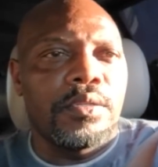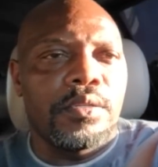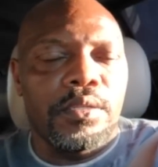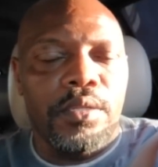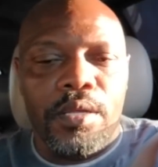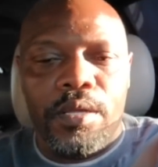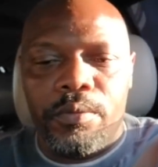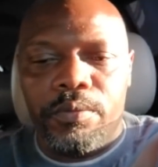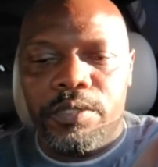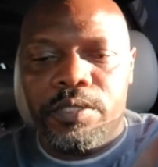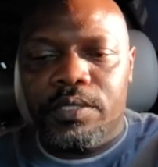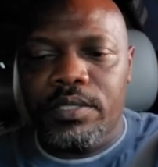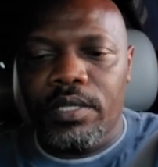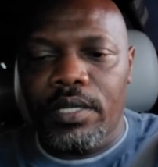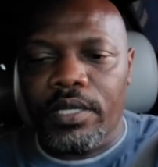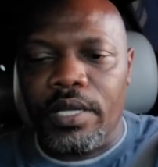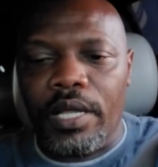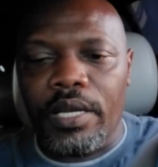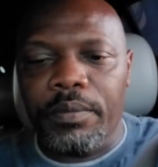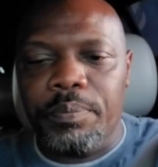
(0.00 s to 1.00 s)
Yeah, we
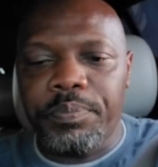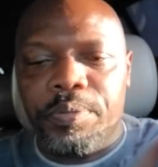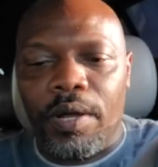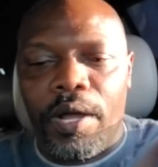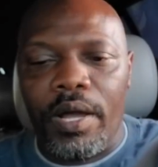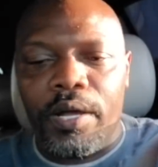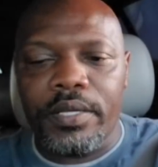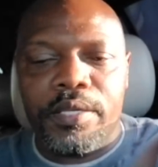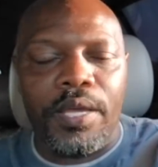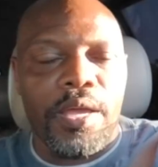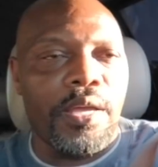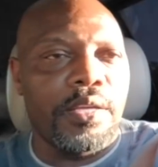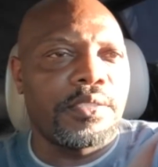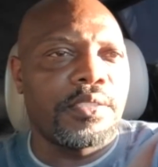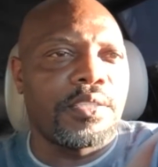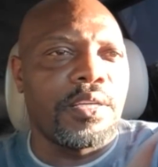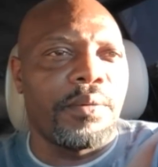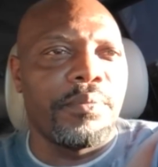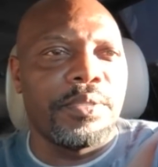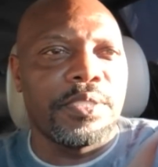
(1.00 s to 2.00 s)
still got the
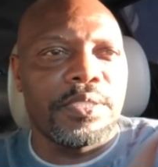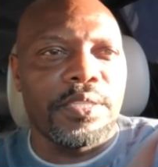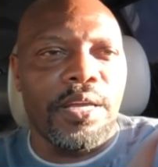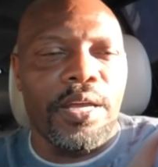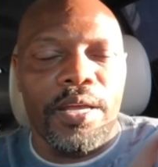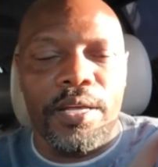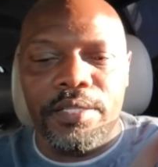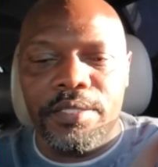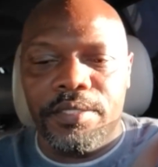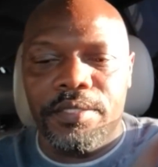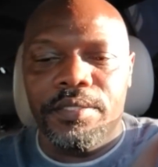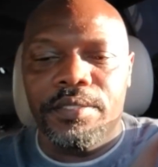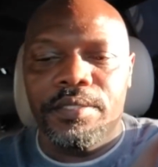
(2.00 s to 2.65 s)
podcast coming, guys.